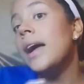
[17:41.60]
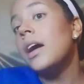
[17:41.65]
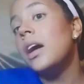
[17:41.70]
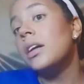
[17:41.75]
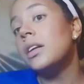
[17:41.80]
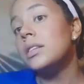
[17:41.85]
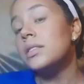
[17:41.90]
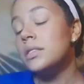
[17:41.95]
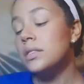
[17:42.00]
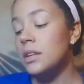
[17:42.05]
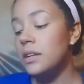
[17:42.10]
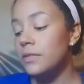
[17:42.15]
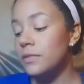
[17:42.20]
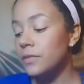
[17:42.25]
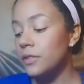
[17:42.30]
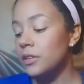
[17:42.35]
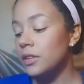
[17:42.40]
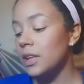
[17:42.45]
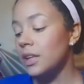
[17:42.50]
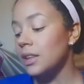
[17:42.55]
I honestly
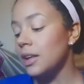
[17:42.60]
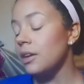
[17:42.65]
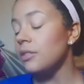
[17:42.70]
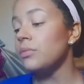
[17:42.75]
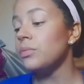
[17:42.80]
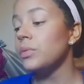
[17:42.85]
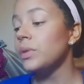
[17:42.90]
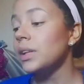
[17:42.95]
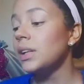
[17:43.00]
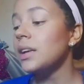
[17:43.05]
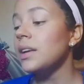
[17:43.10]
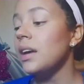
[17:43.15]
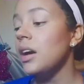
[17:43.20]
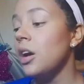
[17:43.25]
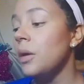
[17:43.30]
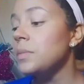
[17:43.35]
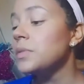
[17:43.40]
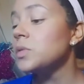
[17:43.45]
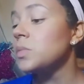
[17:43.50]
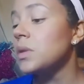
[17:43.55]
feel that that really
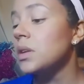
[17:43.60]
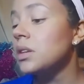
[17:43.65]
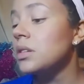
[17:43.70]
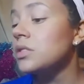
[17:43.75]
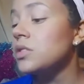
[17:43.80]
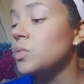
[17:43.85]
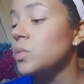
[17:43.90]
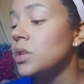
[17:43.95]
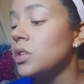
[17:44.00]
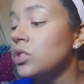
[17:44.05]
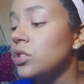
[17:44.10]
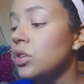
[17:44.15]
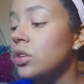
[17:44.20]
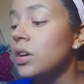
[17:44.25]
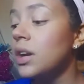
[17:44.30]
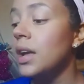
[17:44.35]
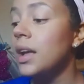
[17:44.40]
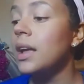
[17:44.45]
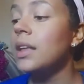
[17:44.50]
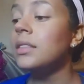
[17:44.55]
helps, because when
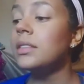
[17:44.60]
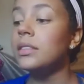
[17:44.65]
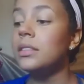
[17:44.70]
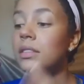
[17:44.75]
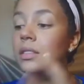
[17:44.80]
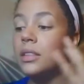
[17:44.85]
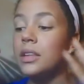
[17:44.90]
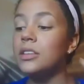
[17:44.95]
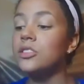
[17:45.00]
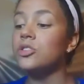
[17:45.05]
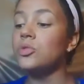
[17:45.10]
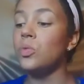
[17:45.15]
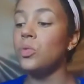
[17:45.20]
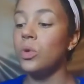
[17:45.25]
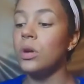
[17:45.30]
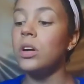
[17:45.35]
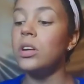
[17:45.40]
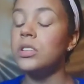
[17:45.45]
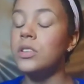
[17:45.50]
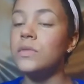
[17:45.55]
you're in this
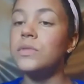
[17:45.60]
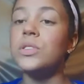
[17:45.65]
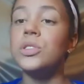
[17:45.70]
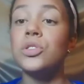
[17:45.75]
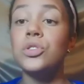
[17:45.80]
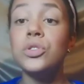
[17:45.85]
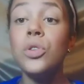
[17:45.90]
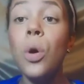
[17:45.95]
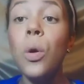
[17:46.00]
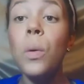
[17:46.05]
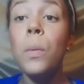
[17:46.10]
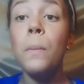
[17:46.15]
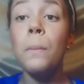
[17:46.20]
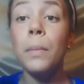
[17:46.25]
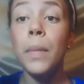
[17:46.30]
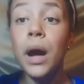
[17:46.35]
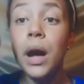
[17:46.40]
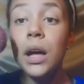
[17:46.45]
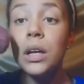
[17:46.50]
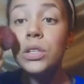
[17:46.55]
world of so
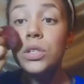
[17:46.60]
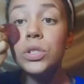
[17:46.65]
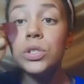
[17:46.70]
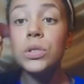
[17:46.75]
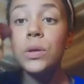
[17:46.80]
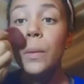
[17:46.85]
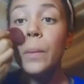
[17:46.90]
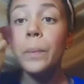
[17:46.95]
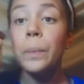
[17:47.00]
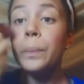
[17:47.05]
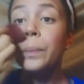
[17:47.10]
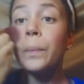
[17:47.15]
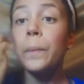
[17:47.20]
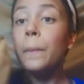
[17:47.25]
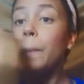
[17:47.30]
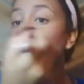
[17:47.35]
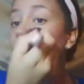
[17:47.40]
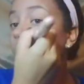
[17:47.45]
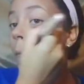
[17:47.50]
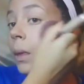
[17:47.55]
much,
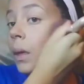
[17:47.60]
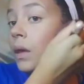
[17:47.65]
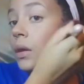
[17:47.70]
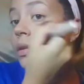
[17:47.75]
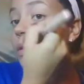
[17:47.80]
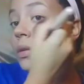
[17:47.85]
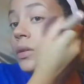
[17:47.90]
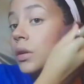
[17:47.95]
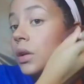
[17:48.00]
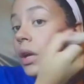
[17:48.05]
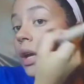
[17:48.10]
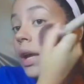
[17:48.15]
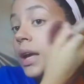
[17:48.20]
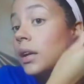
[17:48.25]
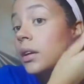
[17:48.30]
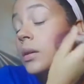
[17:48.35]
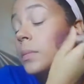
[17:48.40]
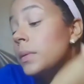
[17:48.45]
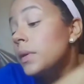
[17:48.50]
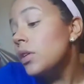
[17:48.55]

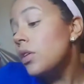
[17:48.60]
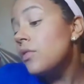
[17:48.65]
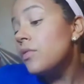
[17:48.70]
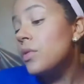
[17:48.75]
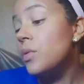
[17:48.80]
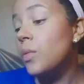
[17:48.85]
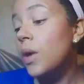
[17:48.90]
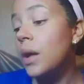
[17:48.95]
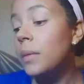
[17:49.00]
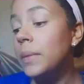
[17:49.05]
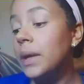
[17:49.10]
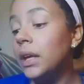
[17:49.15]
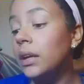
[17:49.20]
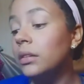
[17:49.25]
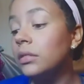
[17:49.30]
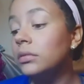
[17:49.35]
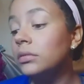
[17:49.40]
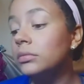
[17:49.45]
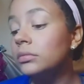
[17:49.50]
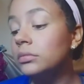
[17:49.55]
it could be
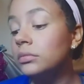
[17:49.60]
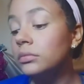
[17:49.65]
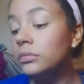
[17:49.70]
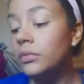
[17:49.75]
overwhelming.